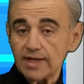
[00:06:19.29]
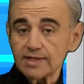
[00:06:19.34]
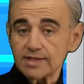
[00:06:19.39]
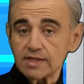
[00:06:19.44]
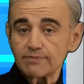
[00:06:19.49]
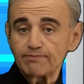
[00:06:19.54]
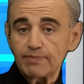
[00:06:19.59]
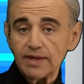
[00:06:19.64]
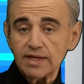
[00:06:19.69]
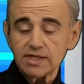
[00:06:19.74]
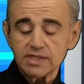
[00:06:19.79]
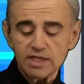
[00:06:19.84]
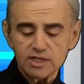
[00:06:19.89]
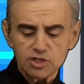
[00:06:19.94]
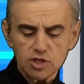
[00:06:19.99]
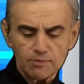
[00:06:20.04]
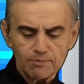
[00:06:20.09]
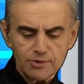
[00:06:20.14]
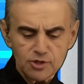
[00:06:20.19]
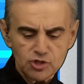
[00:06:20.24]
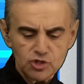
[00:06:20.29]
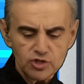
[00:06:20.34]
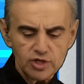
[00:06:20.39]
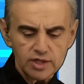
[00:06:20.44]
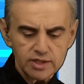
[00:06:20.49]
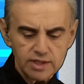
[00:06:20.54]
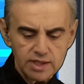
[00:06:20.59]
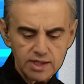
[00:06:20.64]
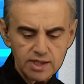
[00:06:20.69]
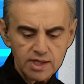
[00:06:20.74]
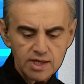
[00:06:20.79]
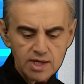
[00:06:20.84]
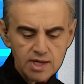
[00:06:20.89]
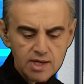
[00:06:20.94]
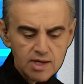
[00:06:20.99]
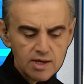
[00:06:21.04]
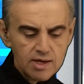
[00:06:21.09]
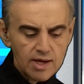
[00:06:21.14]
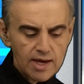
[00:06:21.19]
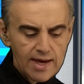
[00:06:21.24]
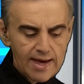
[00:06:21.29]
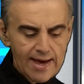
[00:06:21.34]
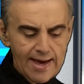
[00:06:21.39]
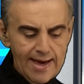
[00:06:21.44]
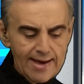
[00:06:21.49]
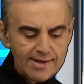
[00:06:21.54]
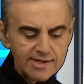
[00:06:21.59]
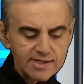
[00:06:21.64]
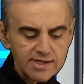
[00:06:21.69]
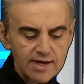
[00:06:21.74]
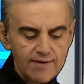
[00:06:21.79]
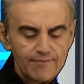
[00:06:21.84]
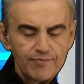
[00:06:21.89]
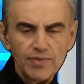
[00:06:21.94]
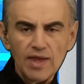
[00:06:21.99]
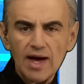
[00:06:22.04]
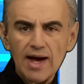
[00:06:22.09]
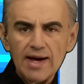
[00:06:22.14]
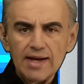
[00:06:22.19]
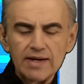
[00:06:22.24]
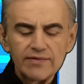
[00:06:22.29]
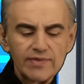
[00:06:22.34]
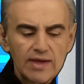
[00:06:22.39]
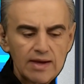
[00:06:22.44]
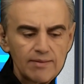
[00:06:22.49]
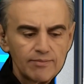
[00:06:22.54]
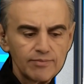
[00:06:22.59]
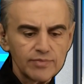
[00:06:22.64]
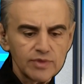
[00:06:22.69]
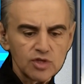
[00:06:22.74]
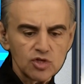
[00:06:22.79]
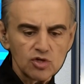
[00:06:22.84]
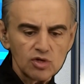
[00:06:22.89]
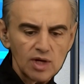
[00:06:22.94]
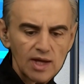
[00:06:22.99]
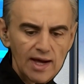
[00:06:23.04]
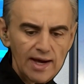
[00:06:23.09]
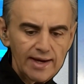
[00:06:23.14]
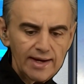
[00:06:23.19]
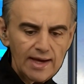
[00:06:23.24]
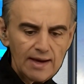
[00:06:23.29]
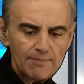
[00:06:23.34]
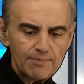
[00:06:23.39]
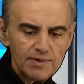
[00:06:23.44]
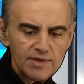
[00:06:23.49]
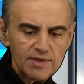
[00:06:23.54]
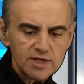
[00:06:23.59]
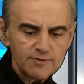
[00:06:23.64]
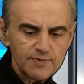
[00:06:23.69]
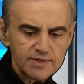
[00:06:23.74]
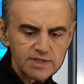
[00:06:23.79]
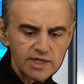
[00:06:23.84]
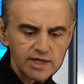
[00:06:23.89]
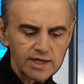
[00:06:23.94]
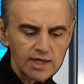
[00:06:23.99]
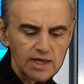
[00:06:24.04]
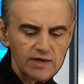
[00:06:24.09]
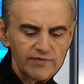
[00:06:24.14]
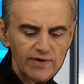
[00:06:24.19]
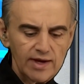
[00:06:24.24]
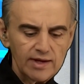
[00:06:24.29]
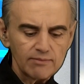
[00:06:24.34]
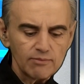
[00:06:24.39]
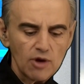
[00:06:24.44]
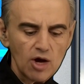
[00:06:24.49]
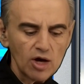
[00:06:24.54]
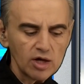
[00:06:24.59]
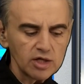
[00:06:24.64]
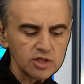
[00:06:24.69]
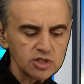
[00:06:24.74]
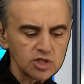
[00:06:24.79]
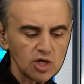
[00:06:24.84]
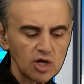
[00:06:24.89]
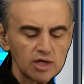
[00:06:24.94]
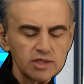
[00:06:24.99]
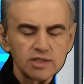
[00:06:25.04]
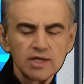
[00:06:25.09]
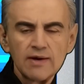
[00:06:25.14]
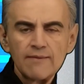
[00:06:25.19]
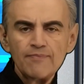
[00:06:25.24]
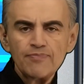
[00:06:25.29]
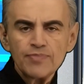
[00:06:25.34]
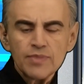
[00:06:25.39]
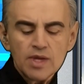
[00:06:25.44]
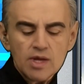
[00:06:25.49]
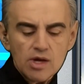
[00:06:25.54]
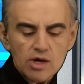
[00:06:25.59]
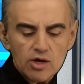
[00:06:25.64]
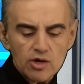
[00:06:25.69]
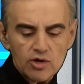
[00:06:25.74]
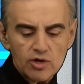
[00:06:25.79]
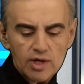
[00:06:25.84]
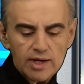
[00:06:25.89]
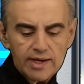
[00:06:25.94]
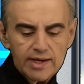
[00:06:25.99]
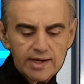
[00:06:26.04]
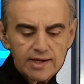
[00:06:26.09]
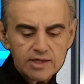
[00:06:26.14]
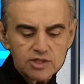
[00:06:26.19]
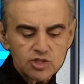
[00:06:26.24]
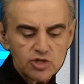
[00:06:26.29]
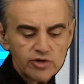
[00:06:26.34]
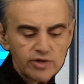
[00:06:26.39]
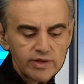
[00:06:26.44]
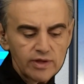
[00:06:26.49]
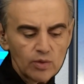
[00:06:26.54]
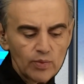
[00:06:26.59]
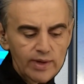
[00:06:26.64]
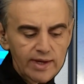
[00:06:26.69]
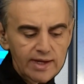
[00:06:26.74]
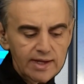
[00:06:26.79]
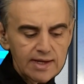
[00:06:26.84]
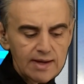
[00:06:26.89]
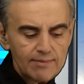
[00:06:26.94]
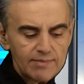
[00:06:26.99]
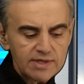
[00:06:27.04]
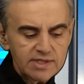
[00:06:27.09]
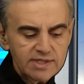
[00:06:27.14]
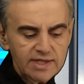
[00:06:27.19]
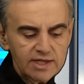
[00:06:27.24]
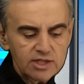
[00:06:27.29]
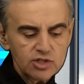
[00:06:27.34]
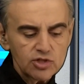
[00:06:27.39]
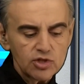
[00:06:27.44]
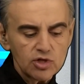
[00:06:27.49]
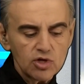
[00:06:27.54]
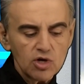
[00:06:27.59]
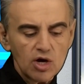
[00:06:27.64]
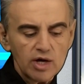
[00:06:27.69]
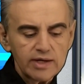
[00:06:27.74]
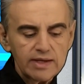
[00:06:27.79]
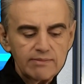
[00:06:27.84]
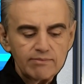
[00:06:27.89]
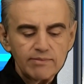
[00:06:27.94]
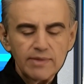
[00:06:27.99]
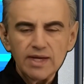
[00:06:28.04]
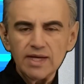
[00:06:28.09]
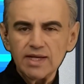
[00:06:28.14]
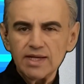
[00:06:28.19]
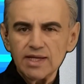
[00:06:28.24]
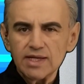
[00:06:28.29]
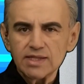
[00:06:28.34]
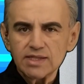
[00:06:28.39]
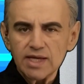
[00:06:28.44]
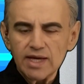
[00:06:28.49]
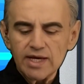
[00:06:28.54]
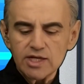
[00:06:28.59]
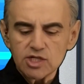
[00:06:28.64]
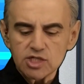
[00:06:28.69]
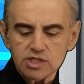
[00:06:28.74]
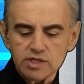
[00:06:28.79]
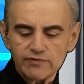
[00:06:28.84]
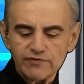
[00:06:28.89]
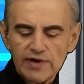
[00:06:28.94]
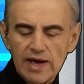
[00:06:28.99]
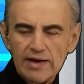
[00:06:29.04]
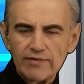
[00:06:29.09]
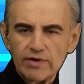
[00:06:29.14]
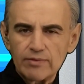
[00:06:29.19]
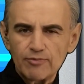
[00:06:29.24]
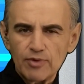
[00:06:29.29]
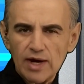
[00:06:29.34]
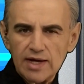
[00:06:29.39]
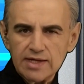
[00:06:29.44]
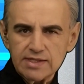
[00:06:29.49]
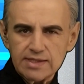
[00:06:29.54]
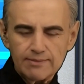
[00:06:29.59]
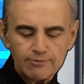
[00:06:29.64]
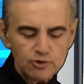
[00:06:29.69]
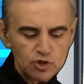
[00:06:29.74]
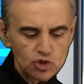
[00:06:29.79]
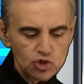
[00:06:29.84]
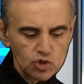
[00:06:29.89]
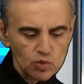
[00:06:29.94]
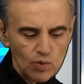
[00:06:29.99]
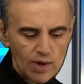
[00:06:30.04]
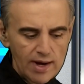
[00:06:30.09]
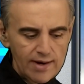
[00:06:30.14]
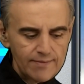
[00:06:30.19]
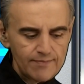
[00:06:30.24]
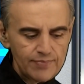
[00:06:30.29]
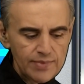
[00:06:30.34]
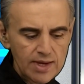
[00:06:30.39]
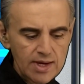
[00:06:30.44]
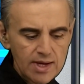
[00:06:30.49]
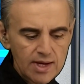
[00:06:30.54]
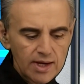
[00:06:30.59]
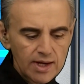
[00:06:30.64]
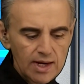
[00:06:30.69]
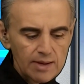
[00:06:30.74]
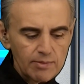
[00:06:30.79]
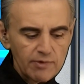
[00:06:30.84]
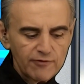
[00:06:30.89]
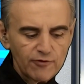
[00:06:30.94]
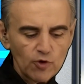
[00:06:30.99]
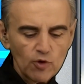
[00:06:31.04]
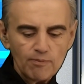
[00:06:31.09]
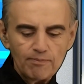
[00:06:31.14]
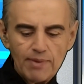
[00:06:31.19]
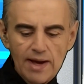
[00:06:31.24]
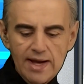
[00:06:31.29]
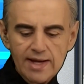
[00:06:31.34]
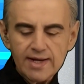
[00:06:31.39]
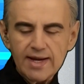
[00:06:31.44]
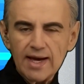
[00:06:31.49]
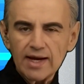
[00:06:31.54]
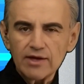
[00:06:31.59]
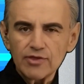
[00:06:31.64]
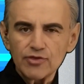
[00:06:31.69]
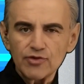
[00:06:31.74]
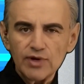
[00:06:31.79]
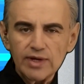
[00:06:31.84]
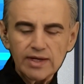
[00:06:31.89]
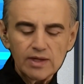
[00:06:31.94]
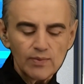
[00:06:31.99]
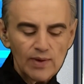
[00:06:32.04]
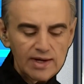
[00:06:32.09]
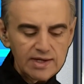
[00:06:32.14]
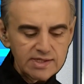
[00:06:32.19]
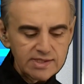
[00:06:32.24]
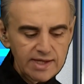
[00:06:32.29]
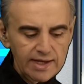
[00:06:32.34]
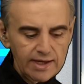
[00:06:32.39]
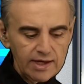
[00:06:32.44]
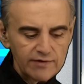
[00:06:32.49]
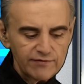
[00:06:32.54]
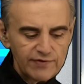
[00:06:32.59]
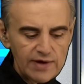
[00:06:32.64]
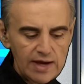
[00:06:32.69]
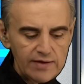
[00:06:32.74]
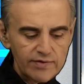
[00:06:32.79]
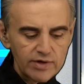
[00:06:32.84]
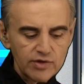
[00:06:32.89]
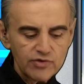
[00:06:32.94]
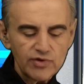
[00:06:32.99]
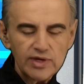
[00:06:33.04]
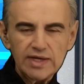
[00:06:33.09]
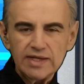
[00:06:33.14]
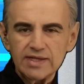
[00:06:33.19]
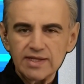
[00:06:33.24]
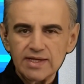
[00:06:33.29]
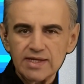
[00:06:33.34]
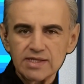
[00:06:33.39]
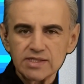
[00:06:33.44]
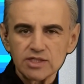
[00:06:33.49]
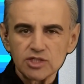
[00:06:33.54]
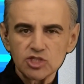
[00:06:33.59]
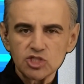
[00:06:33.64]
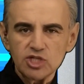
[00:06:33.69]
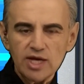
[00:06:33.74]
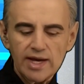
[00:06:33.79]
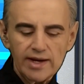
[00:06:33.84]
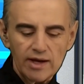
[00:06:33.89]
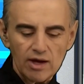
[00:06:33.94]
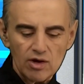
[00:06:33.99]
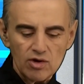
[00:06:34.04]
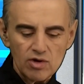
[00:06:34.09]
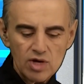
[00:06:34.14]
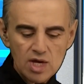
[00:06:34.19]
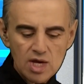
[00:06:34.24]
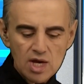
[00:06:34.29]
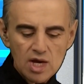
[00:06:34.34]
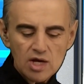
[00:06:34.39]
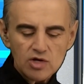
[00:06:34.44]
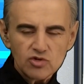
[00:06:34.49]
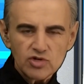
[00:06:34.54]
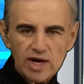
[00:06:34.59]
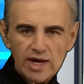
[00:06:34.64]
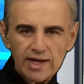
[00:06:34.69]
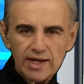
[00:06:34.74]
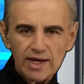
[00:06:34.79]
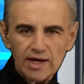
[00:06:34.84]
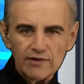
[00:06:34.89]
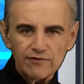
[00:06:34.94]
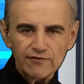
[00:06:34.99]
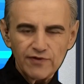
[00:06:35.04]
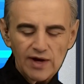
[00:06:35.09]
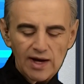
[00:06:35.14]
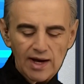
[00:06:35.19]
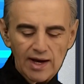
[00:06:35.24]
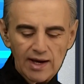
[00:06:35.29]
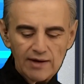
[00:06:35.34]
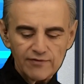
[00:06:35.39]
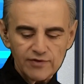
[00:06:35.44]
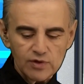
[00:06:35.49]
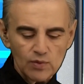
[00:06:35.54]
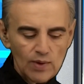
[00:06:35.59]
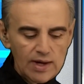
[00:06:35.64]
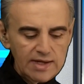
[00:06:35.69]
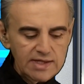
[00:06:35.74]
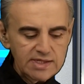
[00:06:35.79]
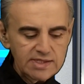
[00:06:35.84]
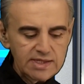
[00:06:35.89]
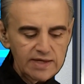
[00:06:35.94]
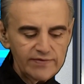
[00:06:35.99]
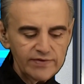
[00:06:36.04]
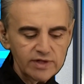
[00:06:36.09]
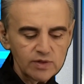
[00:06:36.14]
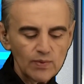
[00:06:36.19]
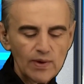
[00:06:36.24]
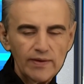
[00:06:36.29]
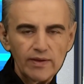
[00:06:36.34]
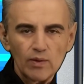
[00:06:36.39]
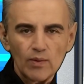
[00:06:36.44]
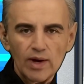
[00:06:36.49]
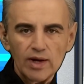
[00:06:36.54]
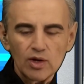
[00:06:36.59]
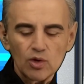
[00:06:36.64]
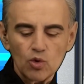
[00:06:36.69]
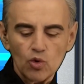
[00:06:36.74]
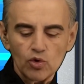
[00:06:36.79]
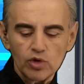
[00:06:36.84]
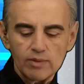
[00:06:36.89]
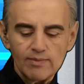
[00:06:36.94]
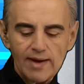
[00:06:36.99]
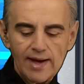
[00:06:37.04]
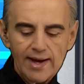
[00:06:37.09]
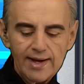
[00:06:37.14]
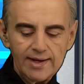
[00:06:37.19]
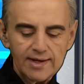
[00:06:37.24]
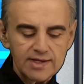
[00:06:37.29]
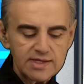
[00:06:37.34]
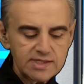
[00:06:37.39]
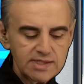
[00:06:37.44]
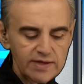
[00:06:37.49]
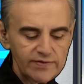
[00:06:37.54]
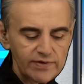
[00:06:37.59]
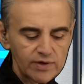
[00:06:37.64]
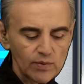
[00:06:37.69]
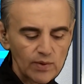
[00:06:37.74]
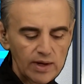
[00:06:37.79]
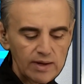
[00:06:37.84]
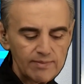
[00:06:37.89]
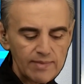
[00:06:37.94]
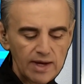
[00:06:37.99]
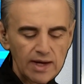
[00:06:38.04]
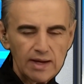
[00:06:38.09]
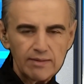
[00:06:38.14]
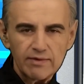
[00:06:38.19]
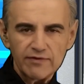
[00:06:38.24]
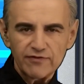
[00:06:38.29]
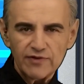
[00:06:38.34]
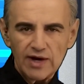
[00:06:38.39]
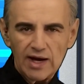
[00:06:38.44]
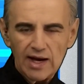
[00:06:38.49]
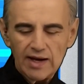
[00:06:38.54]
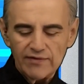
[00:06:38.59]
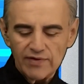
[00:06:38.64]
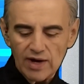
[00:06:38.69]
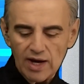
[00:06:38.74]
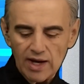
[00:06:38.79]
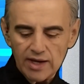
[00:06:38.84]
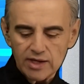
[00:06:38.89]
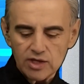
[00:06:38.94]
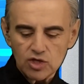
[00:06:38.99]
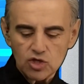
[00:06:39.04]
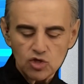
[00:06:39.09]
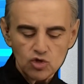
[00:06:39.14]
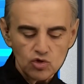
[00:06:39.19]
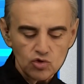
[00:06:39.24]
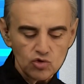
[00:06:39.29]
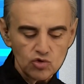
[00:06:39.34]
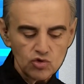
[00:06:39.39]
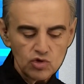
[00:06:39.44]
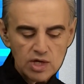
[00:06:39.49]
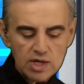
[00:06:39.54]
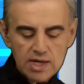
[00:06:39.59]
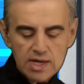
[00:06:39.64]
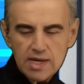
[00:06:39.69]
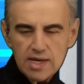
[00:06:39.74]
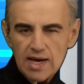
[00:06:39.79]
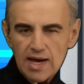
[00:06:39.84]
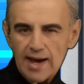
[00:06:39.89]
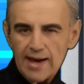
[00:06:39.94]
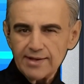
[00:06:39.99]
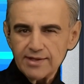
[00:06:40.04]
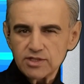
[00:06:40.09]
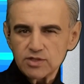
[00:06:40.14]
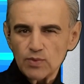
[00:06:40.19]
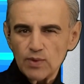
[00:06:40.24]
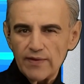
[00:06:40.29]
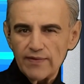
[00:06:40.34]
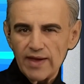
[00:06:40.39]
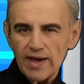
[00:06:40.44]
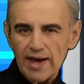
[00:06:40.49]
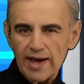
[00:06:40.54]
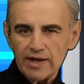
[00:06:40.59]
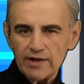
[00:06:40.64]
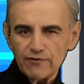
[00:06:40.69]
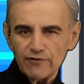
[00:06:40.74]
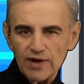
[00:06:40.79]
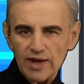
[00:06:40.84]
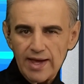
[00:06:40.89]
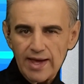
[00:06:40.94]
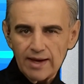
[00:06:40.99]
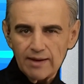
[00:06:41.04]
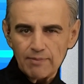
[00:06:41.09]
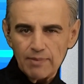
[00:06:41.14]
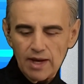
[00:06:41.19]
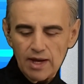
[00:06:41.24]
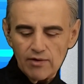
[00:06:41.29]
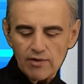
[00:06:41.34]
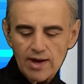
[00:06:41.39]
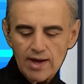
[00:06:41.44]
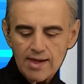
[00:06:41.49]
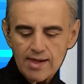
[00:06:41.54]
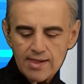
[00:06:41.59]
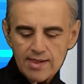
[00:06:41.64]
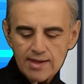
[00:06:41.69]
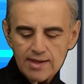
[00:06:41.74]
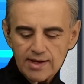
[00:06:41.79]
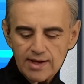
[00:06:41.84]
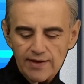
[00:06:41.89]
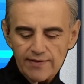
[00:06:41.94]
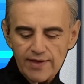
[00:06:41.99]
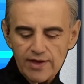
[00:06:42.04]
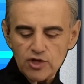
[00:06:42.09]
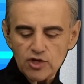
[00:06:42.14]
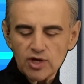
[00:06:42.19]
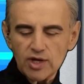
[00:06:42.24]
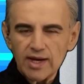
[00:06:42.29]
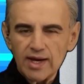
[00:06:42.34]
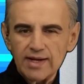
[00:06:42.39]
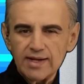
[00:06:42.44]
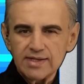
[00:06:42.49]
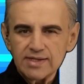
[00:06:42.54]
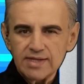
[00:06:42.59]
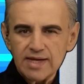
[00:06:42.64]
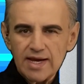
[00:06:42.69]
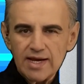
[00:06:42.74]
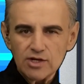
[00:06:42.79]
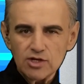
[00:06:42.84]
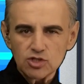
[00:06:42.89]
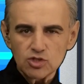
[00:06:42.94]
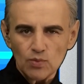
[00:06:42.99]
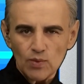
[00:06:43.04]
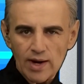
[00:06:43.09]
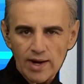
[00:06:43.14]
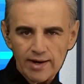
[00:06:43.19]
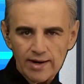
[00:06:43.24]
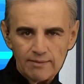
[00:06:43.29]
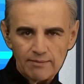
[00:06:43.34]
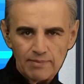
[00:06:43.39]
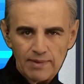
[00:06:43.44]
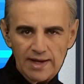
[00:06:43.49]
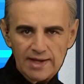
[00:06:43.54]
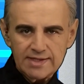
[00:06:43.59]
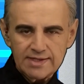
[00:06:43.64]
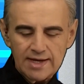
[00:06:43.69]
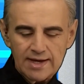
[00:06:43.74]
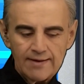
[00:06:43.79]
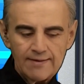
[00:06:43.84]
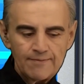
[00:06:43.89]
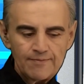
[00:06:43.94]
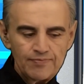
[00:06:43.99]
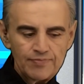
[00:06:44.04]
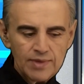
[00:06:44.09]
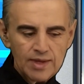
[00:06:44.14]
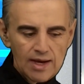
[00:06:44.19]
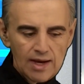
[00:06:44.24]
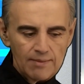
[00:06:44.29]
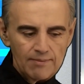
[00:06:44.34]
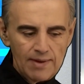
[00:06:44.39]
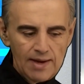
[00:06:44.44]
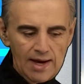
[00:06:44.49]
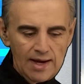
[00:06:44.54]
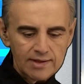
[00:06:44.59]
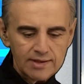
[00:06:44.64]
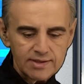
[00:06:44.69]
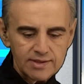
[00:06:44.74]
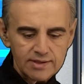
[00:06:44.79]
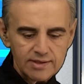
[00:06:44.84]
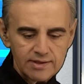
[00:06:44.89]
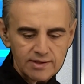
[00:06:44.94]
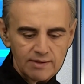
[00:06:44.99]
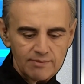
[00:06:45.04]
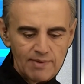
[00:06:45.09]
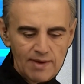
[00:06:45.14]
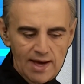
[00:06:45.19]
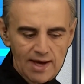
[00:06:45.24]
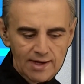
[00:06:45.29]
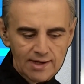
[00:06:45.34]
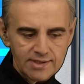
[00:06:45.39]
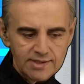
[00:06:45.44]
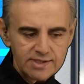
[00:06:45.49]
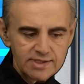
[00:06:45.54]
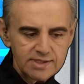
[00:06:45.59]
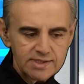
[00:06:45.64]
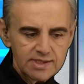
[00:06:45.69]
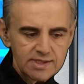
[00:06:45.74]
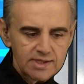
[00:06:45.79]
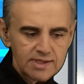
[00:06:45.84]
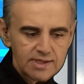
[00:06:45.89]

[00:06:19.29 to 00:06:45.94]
It's a pick 6 opportunity, and 9 of them to line up in this particular event. Market's got earlier during the week number 6 on the card, Immediate Edge is the favourite, priced up 2 to 1. Number 4, Baynak 3 to 1, second favourite. 3, Diesel Shadow trading at 5 to 1. 7 to 1, the 1, Quartermain, and 7 to 1 about number 5, High Q. 8 to 1, the 8, Flag Bearer, and then you can get 10 to 1 and better about the balance.